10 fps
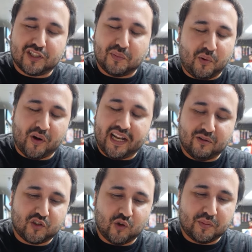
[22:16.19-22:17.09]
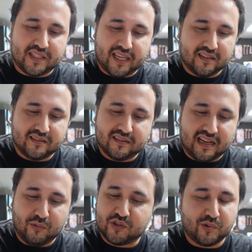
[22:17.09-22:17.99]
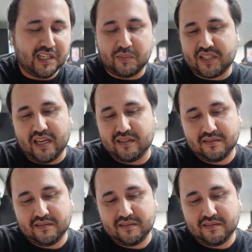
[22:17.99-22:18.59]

disappointed. I was so upset. I was really upset.